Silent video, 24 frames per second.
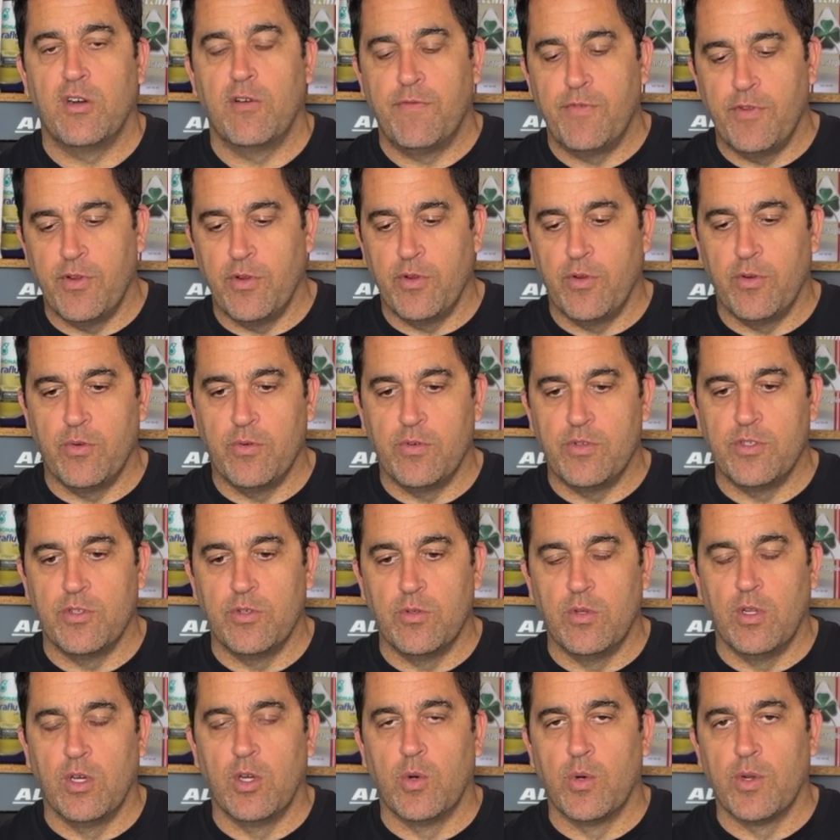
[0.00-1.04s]
If you do
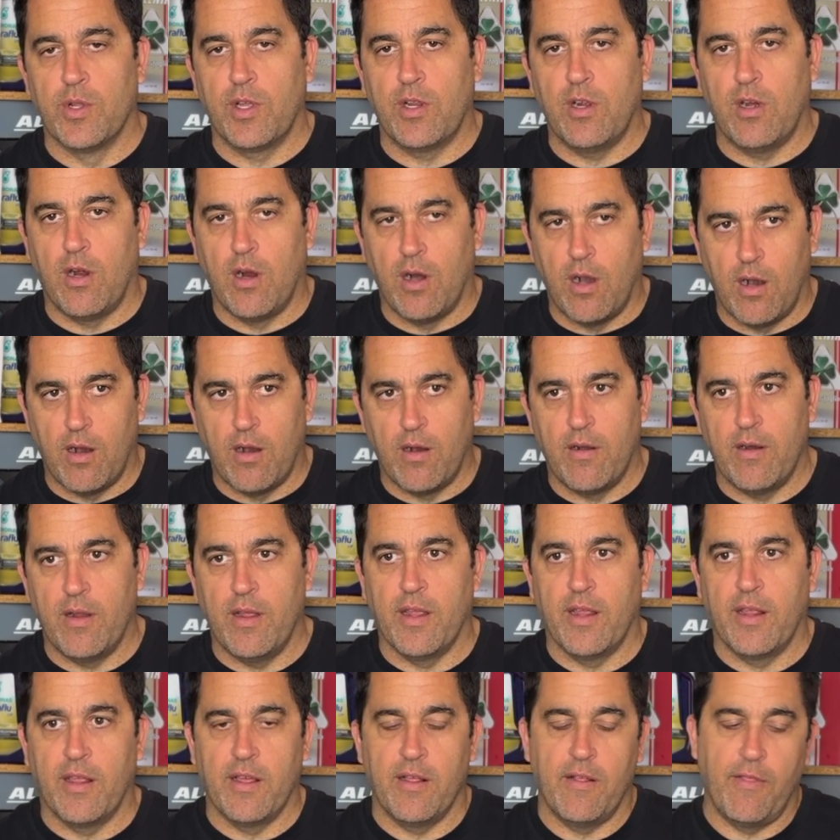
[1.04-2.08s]
lower the car,
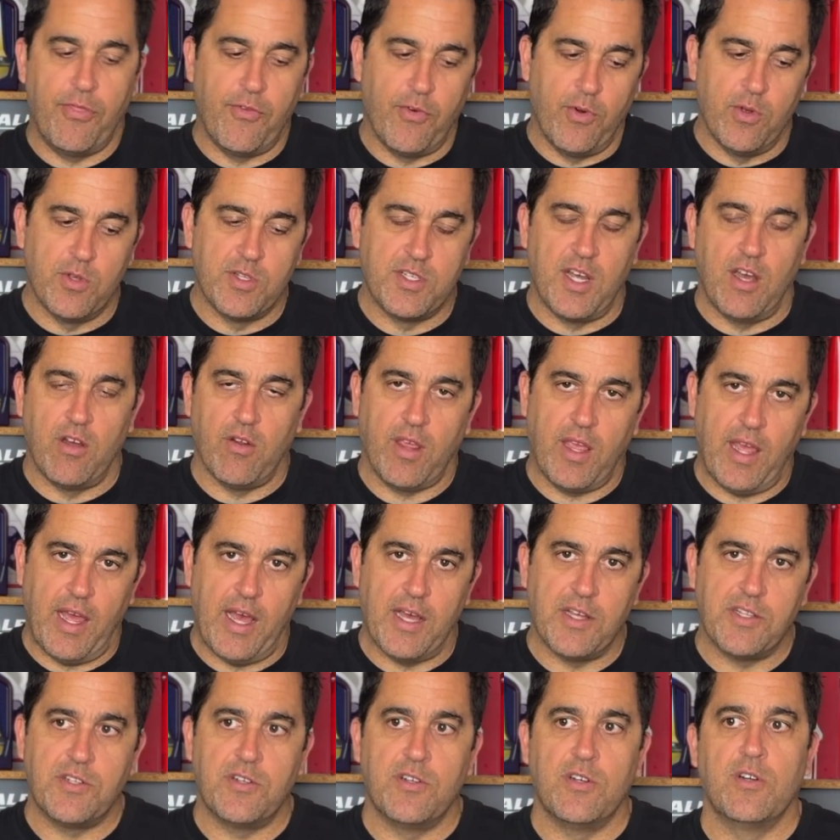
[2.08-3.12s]
it throws out
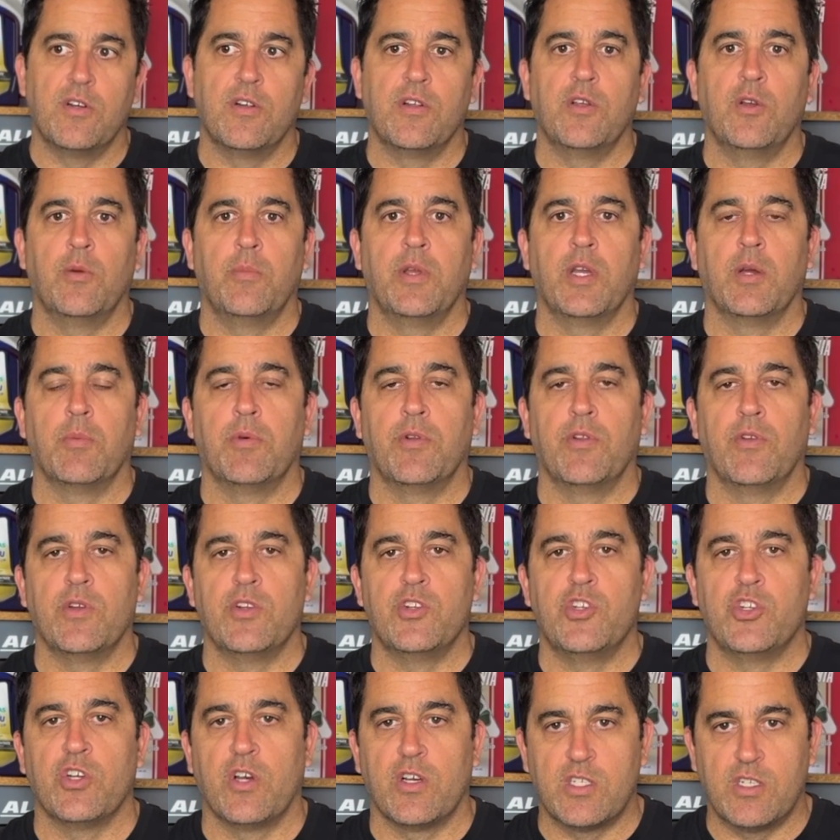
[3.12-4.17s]
caster. You'll be able to
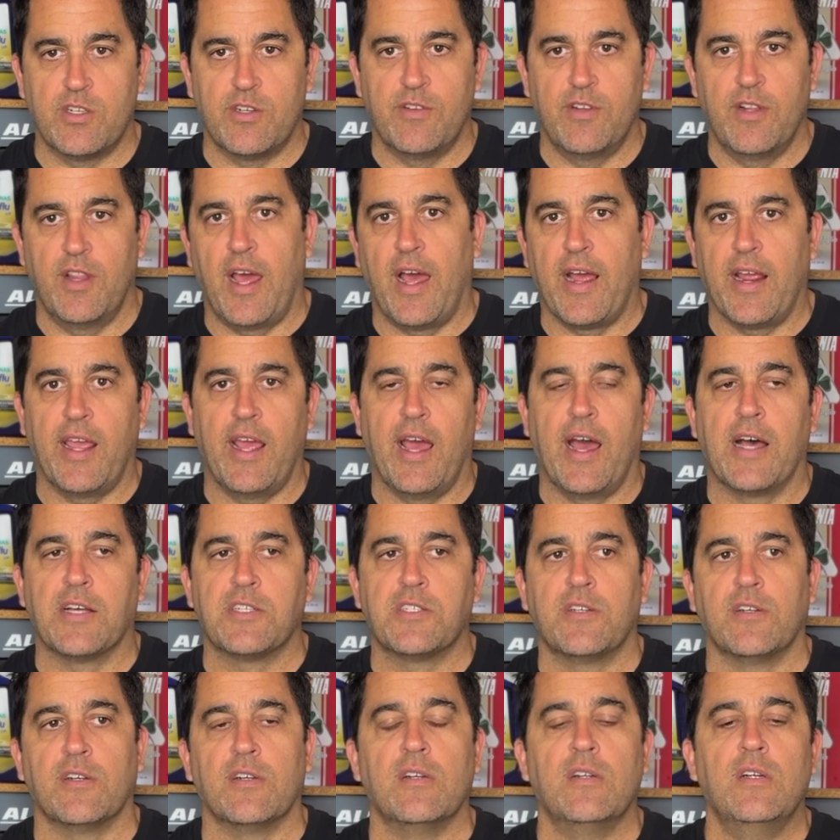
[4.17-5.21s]
adjust that
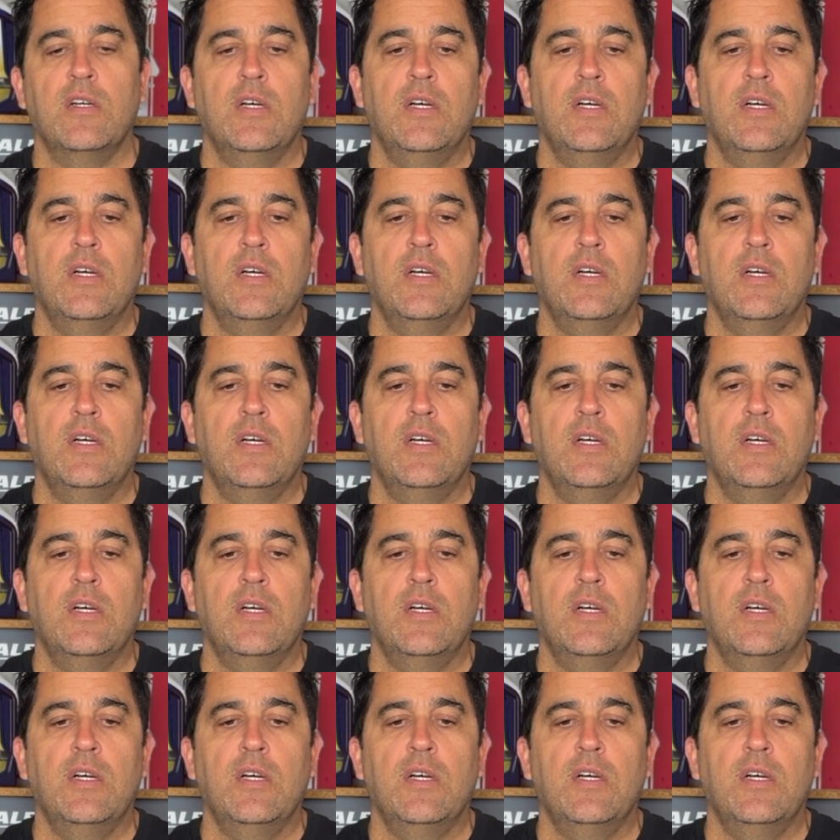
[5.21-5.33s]
caster.